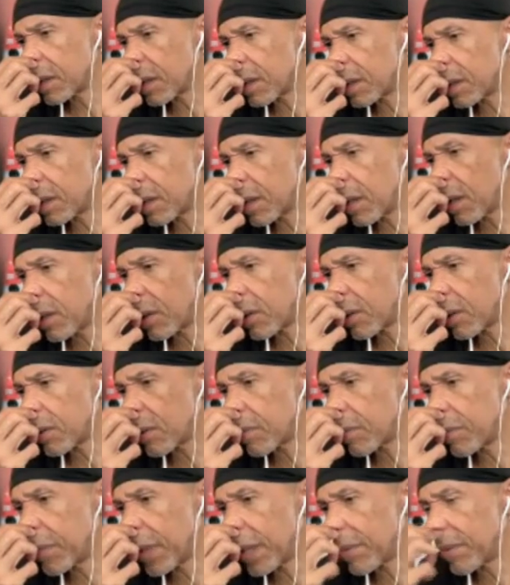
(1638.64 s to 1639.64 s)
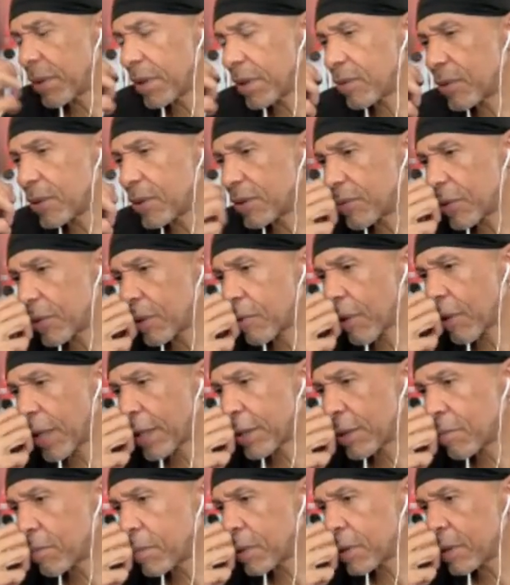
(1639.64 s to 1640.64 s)
No, maybe it was with
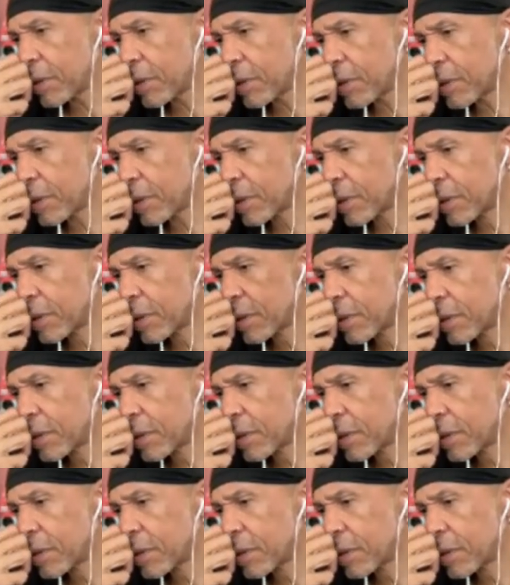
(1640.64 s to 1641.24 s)
Grinder Blues.